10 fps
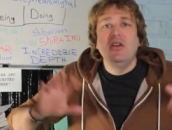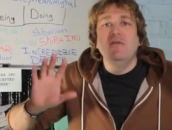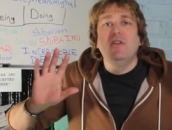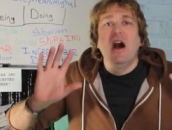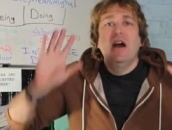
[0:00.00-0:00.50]

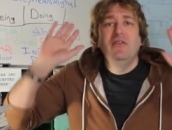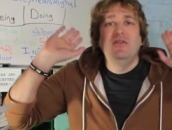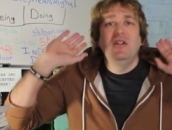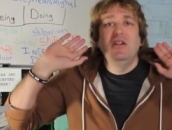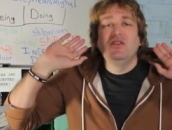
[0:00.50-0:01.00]
you've
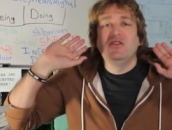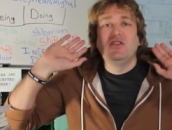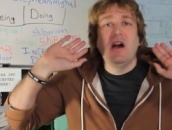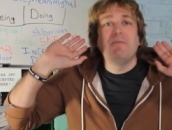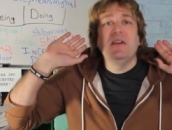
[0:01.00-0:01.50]
got
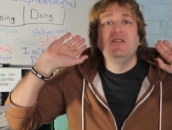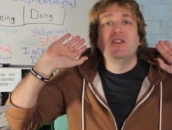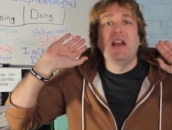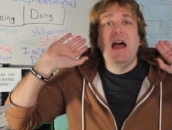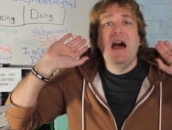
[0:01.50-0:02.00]
something's
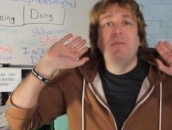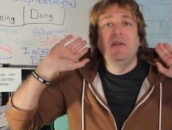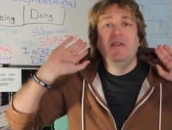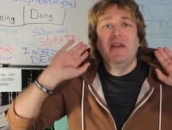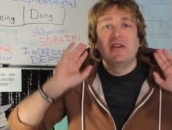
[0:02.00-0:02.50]
going to
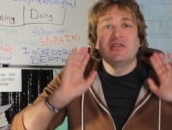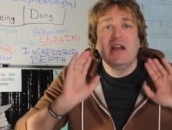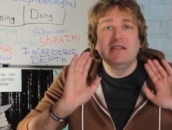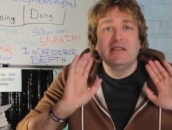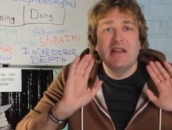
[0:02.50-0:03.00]
happen in the
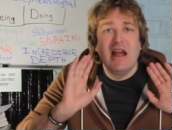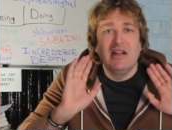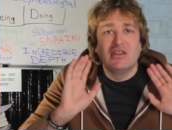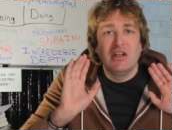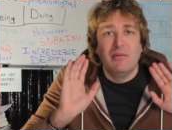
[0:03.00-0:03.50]
exercises and
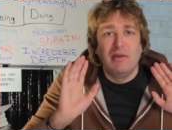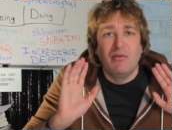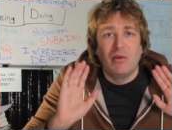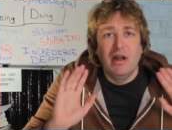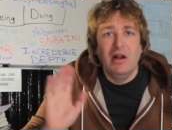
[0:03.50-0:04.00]
it's going to be
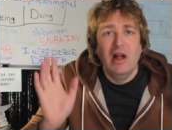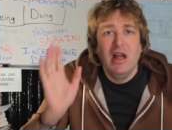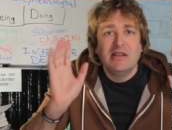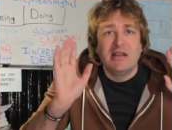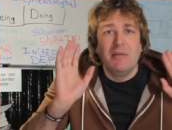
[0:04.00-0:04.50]
real.
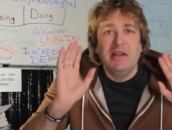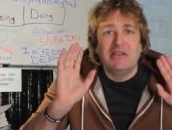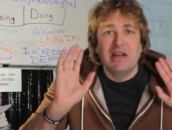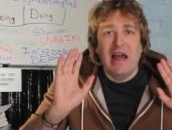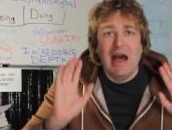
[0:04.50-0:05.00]

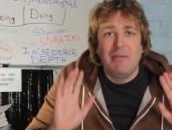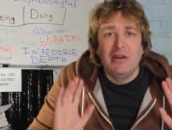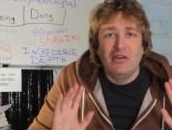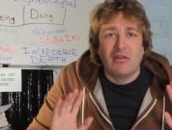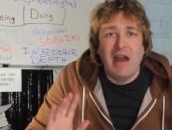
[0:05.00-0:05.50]
Something's going to
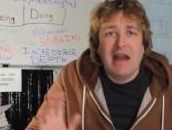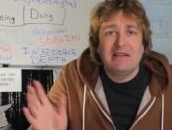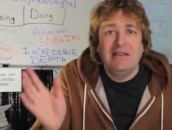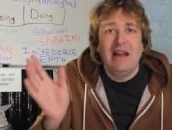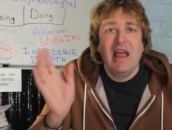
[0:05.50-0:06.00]
happen in your
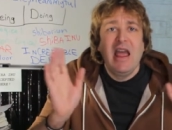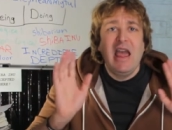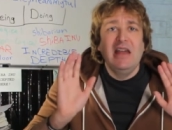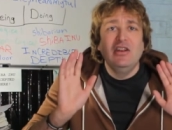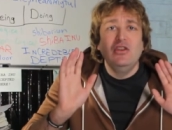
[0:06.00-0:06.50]
acting
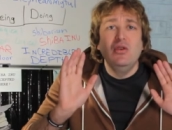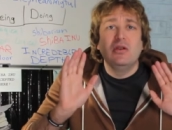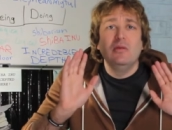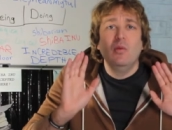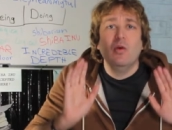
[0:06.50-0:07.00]
and you
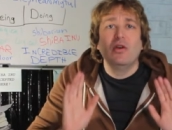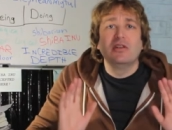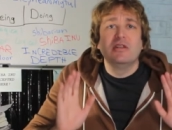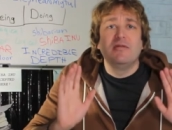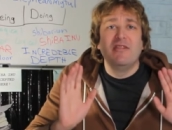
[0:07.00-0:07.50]
can work to